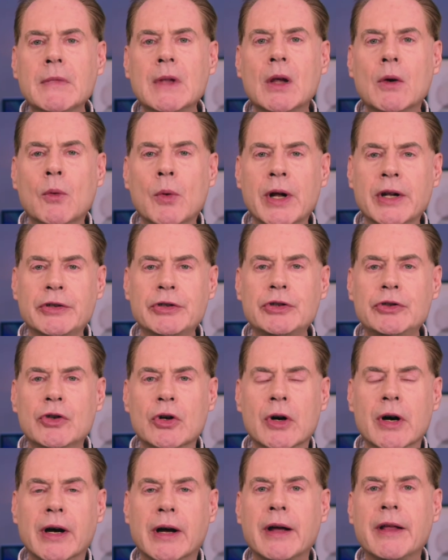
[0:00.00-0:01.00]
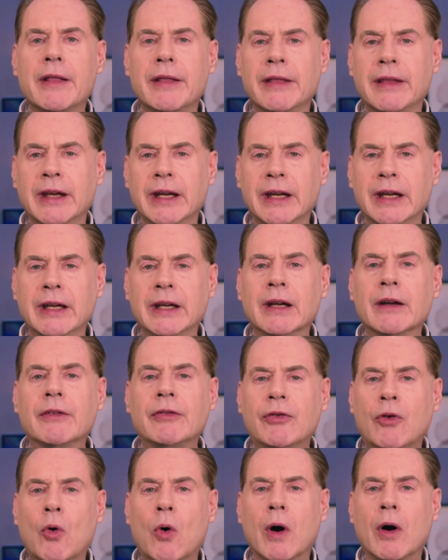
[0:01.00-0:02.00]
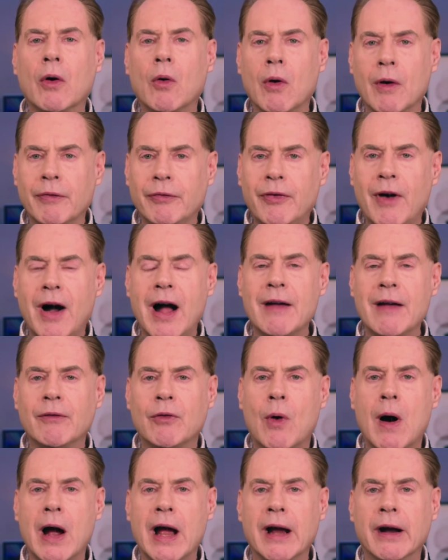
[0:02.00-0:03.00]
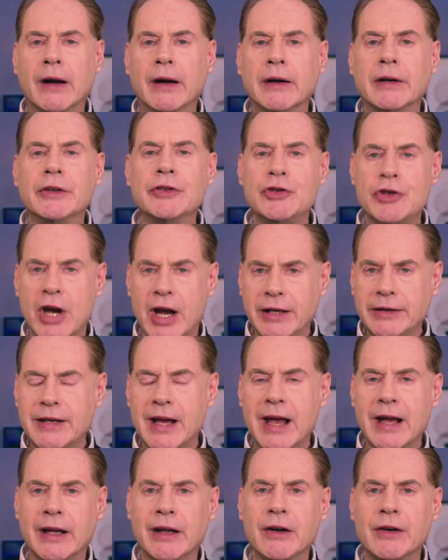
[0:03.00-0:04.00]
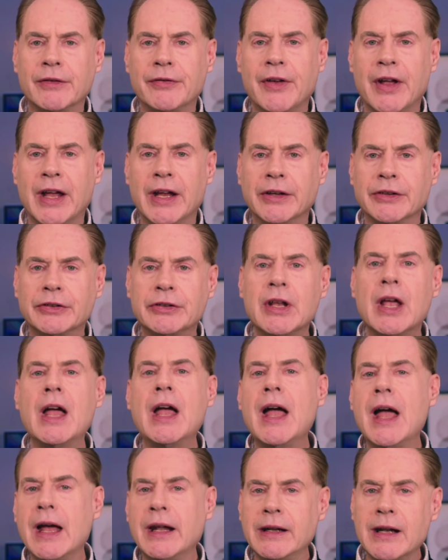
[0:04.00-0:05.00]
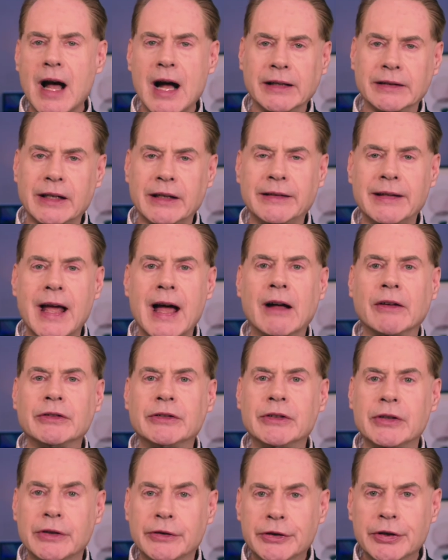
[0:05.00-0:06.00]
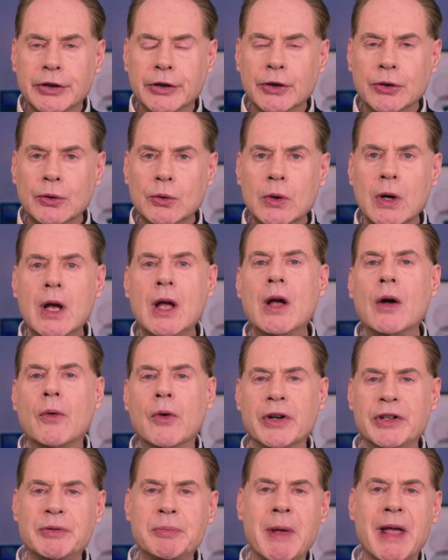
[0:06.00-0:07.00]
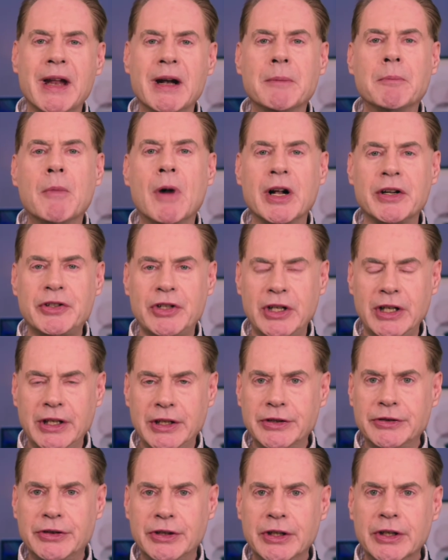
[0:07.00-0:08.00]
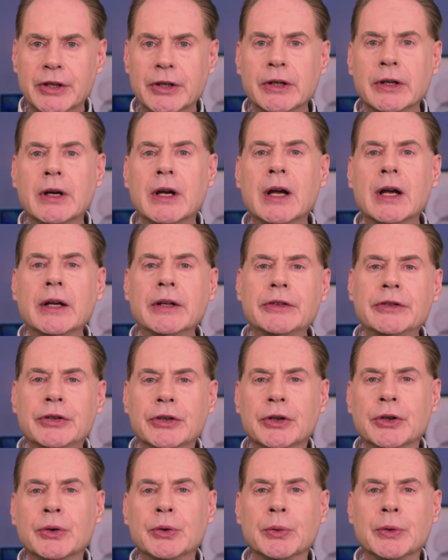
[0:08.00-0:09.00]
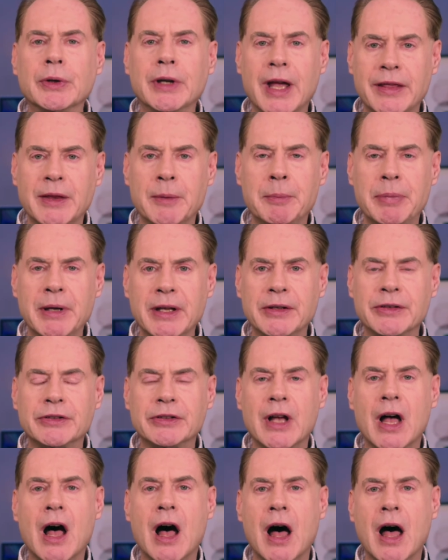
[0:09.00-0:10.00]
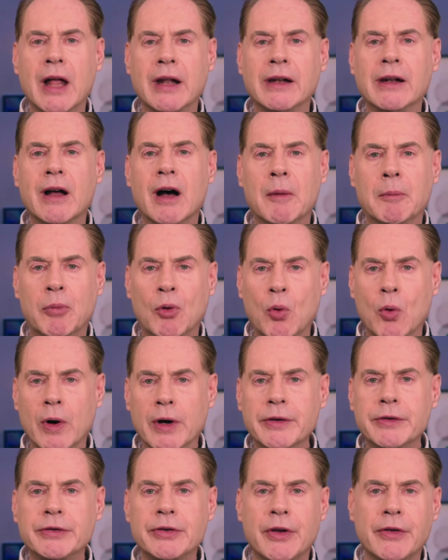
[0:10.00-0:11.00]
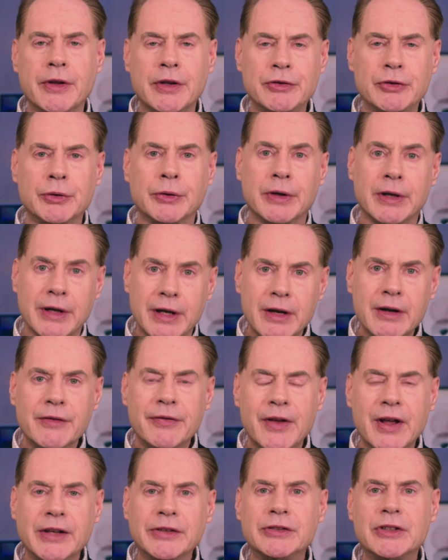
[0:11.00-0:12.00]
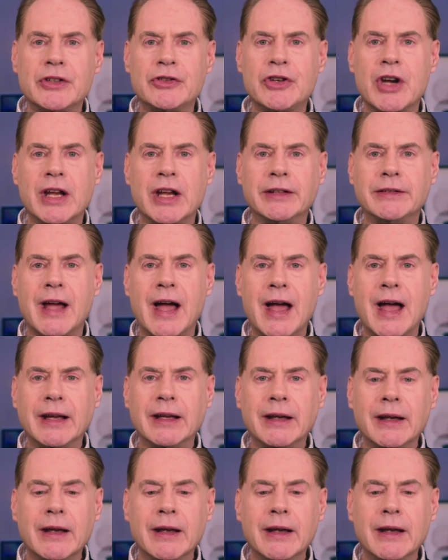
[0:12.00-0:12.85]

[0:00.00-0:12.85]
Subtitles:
which took the 4 or 5 wire JTAG interface and knocked it down to 2, which made it much easier to get the pins on a board so that you could interface to JTAG.